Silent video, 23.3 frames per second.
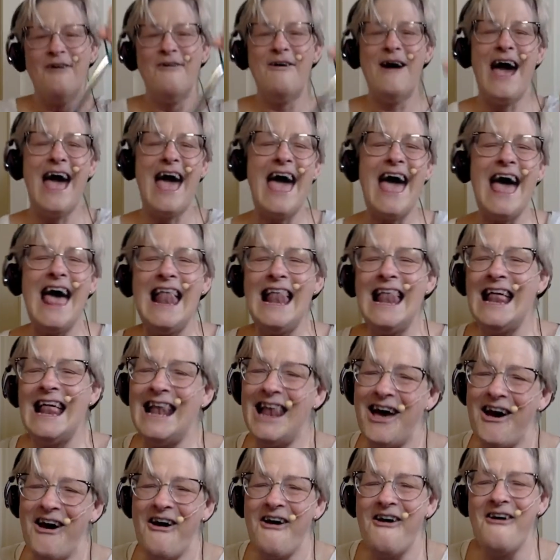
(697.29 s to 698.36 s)
Well, I
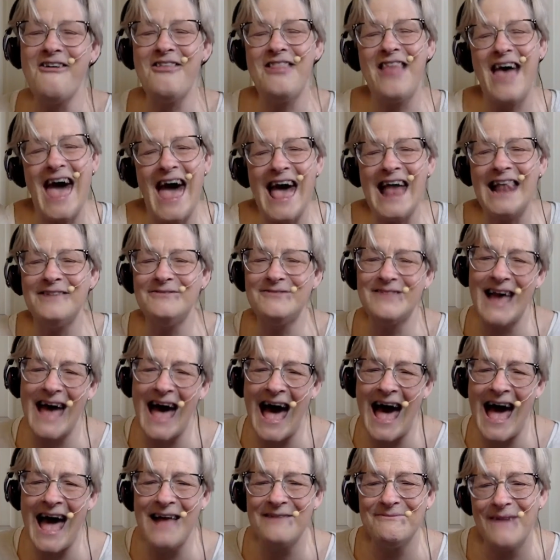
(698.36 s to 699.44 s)
know that I'm
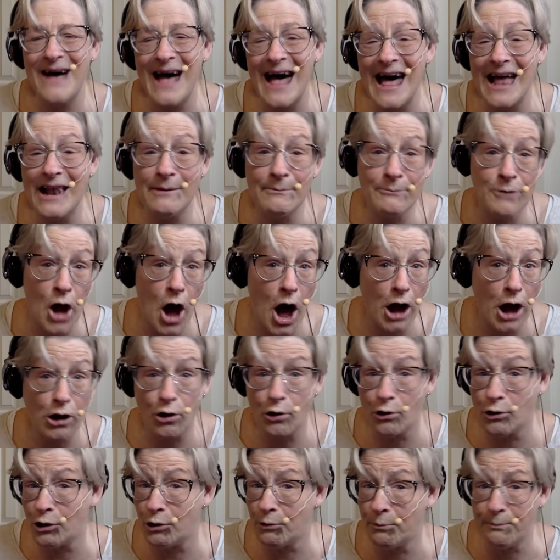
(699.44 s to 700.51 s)
tired, but I'm not
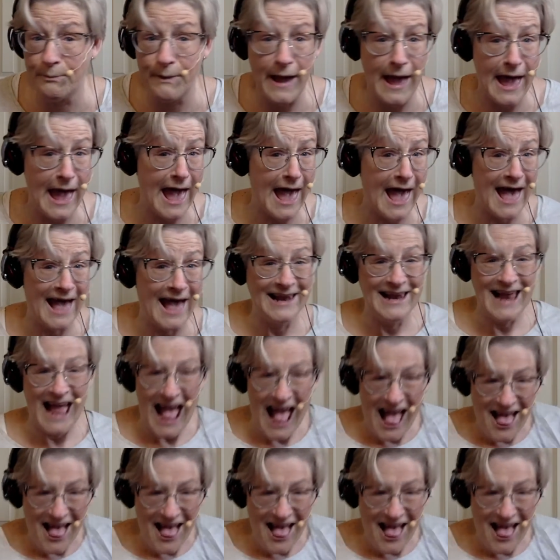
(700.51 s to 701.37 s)
going to bed.